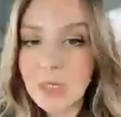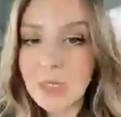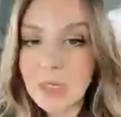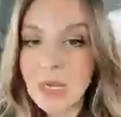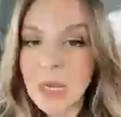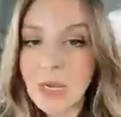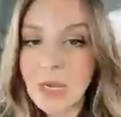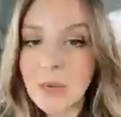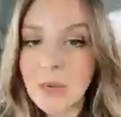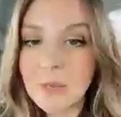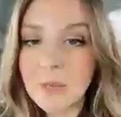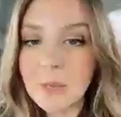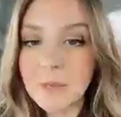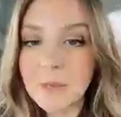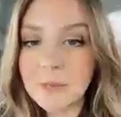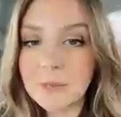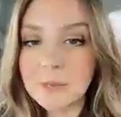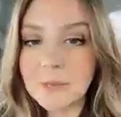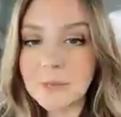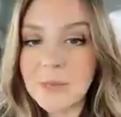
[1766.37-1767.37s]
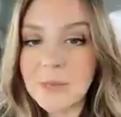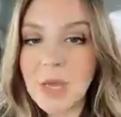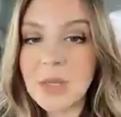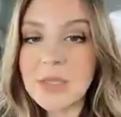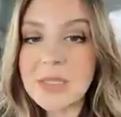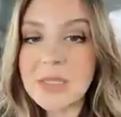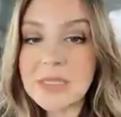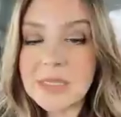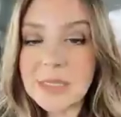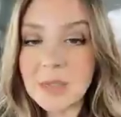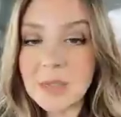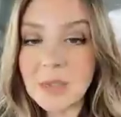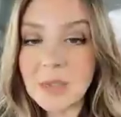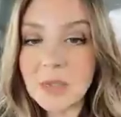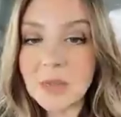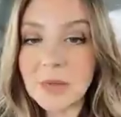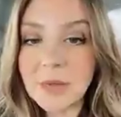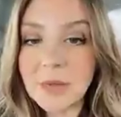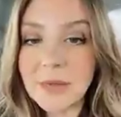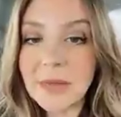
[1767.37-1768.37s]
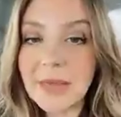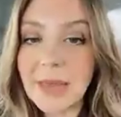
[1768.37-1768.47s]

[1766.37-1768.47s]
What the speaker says: unseal the care plan.